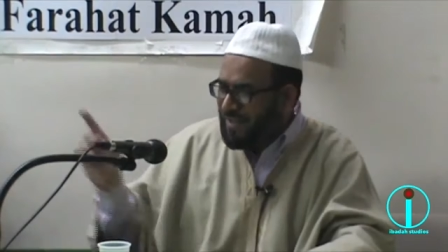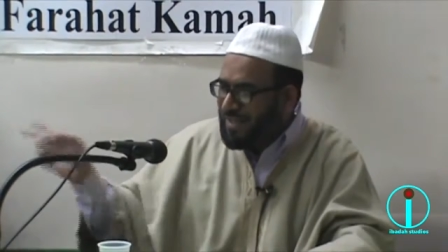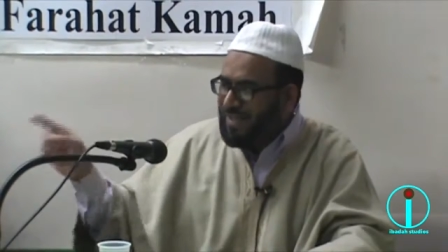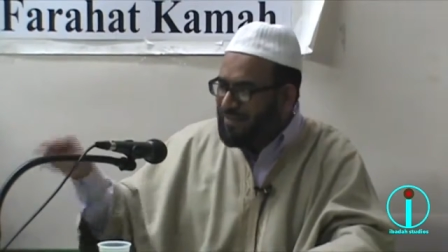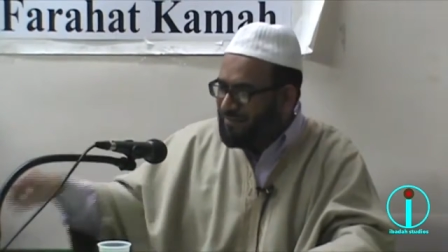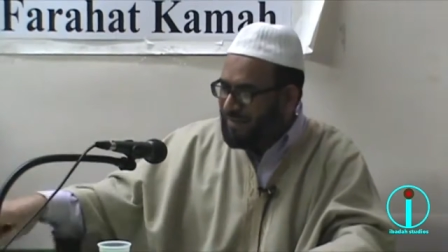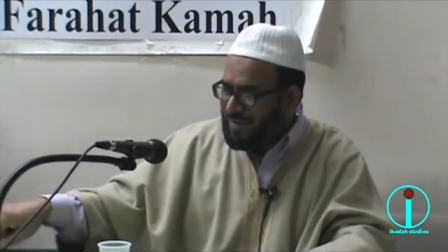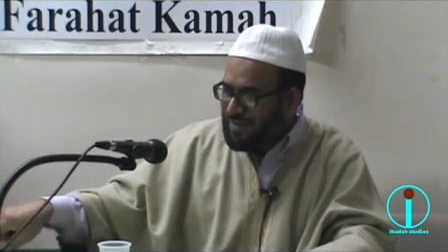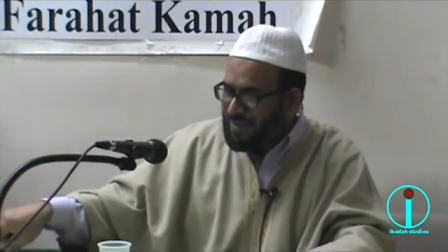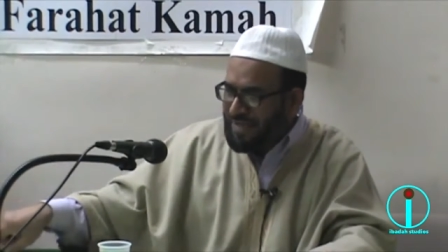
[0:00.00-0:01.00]
He get
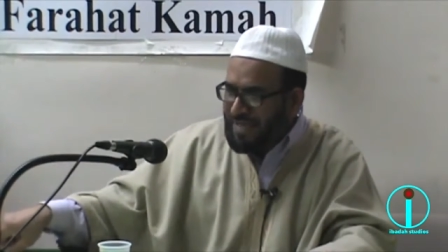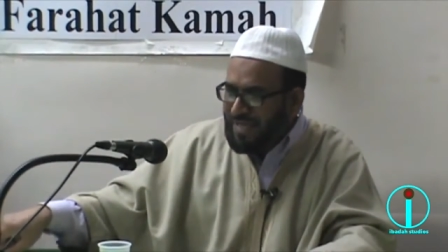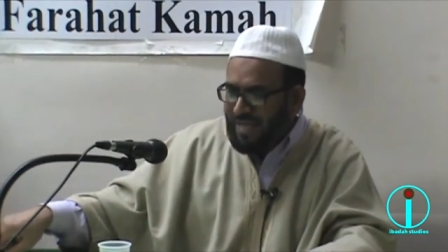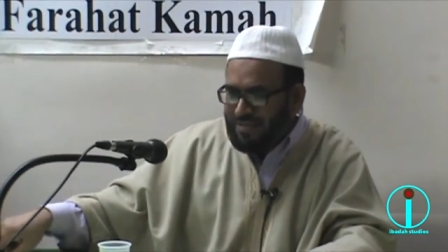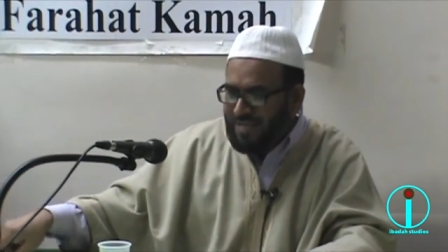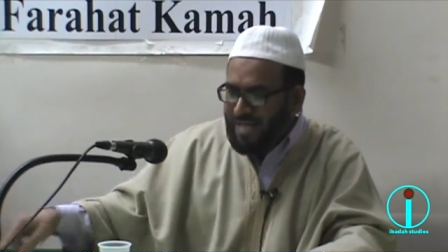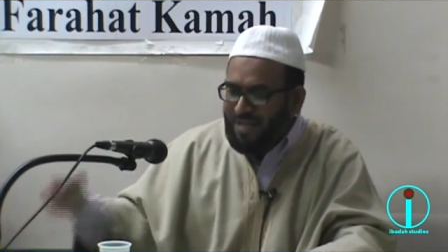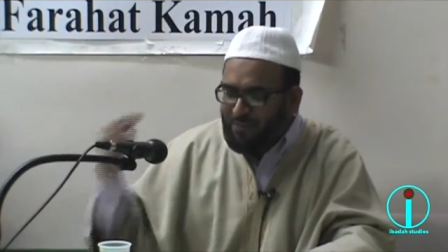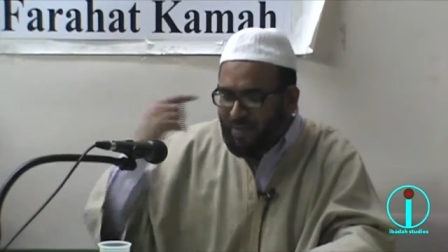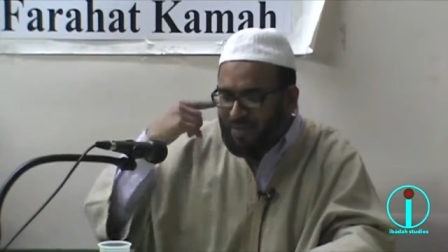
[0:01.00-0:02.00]
reading
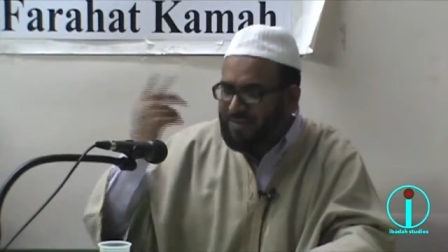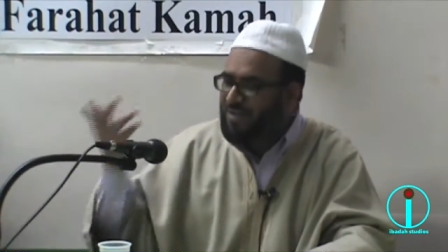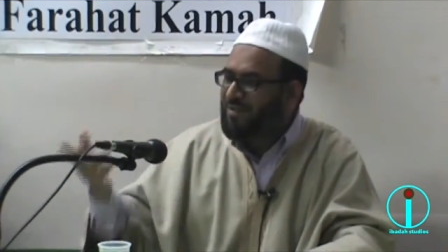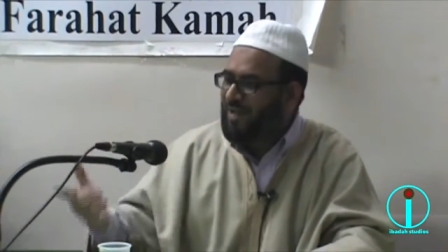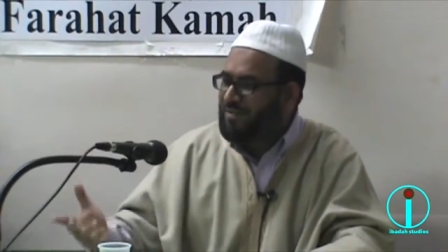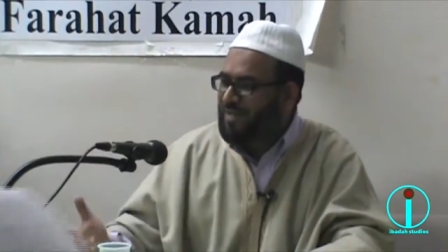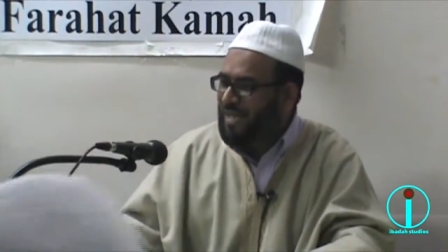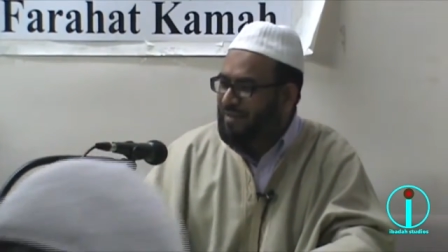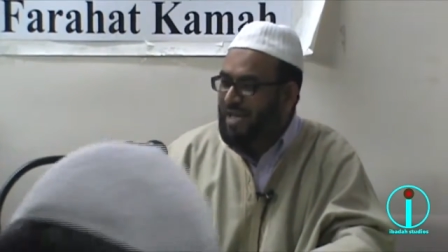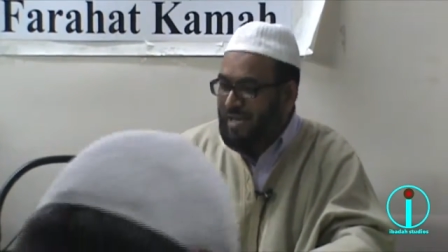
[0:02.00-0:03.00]
hasanat by listening to
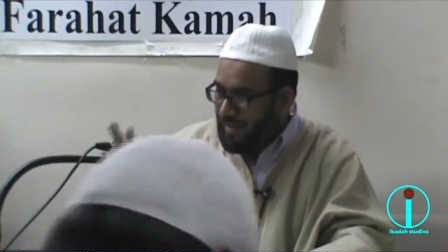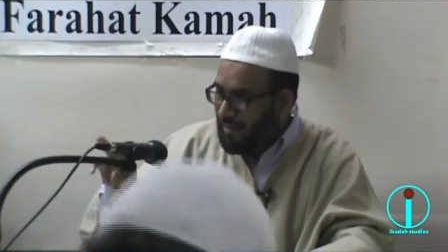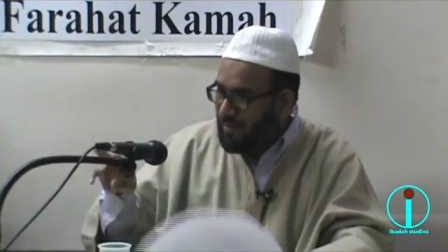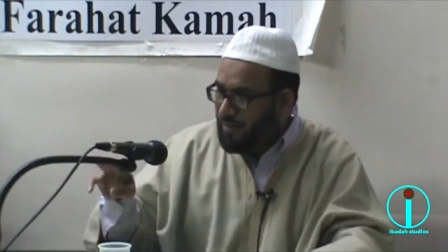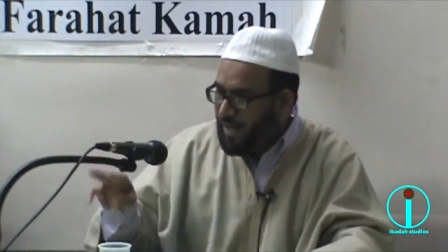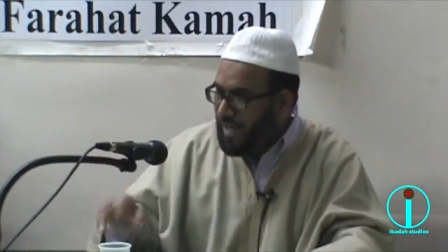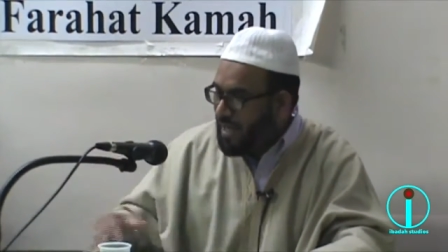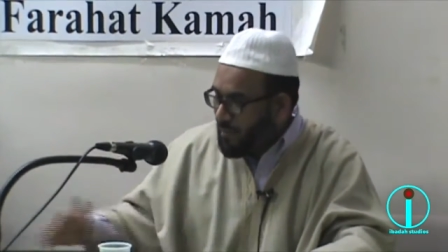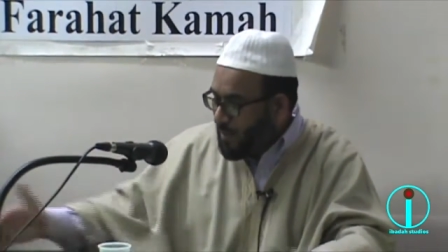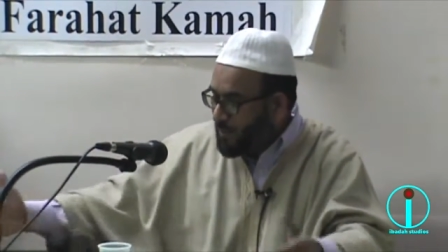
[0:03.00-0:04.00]
hasanat. And another
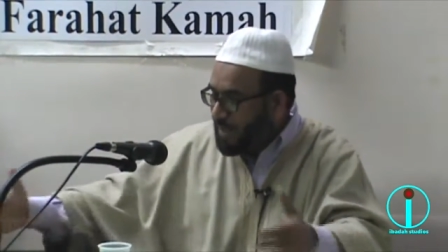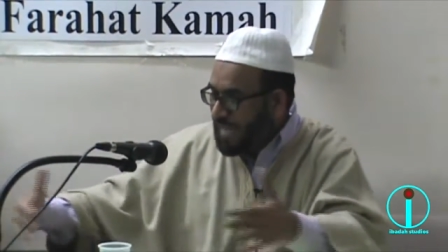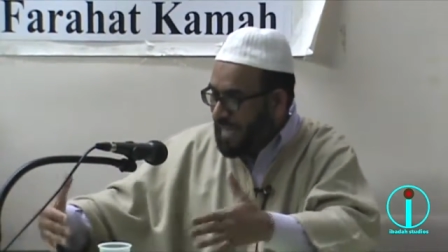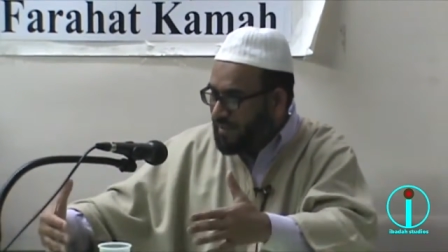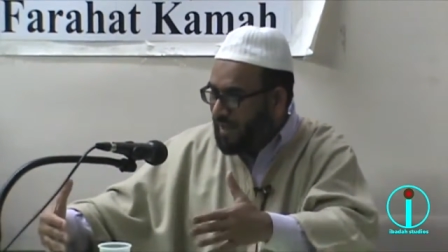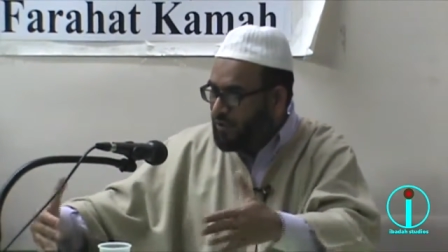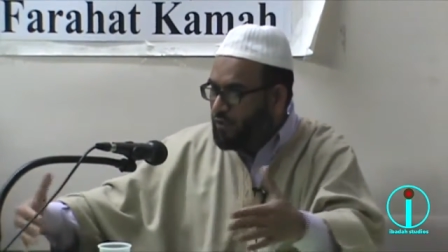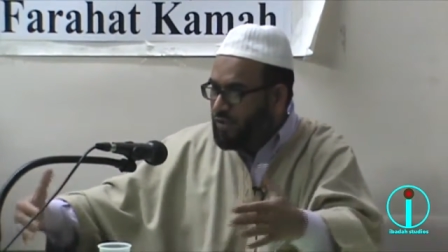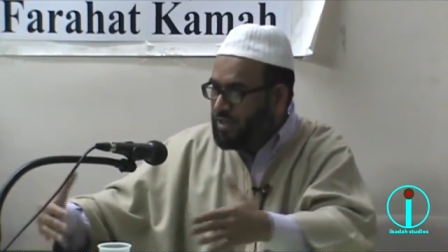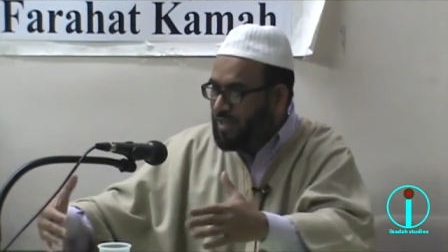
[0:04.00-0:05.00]
thing, people gather
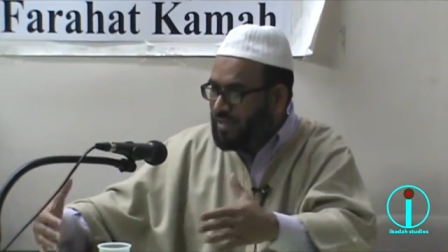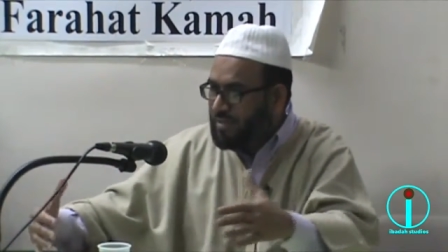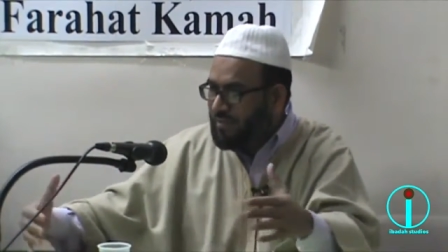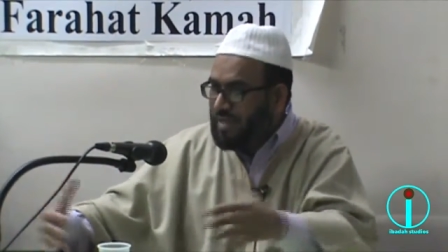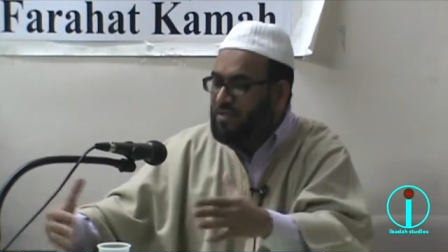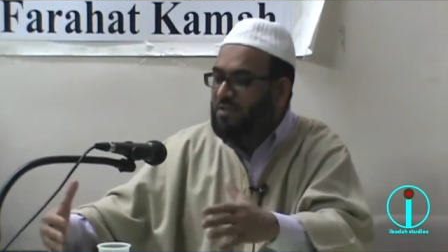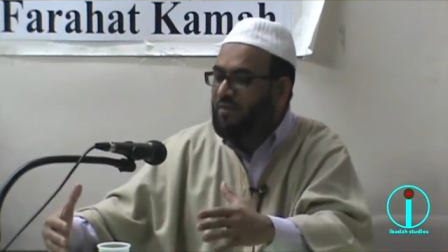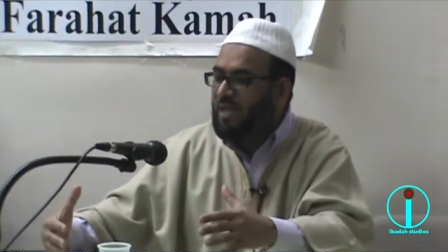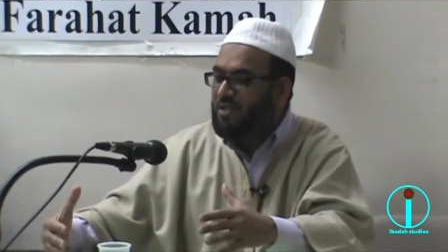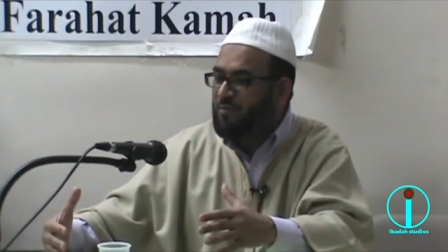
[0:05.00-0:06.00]
to discuss the greatness
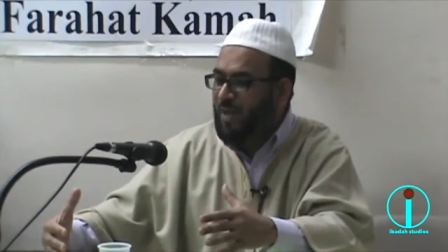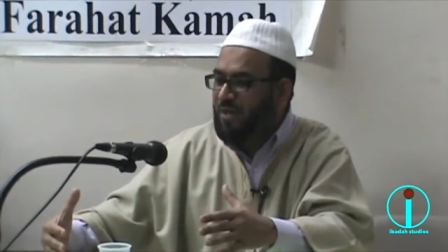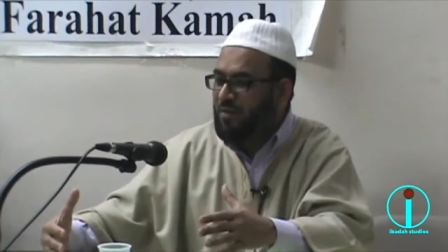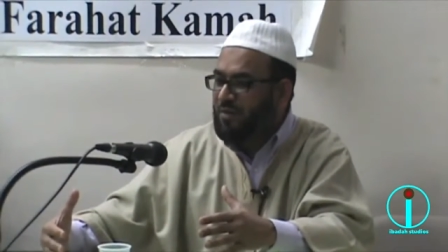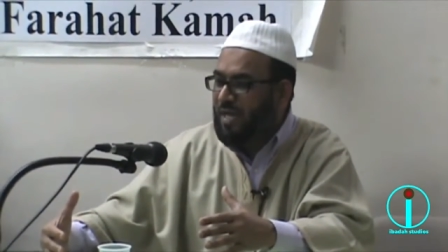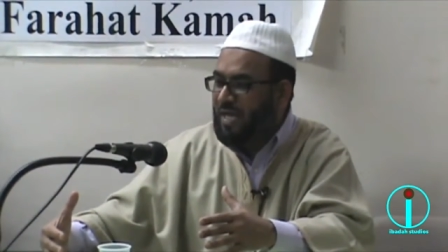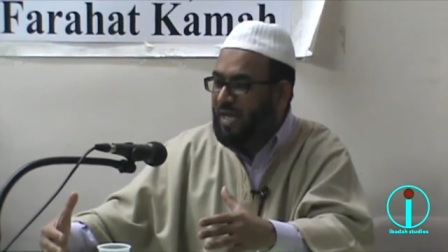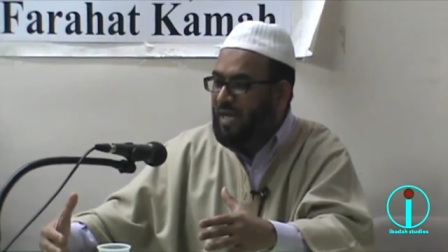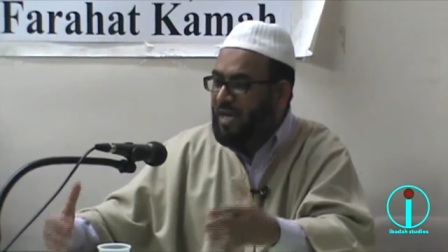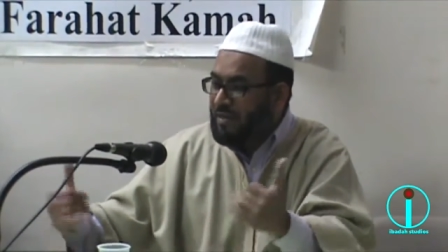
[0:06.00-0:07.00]
of Allah subhanahu wa
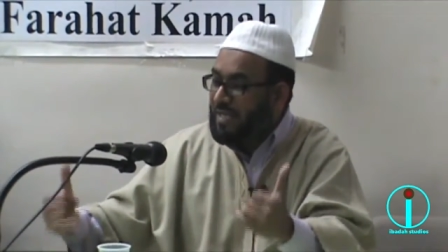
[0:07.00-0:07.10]
ta'ala.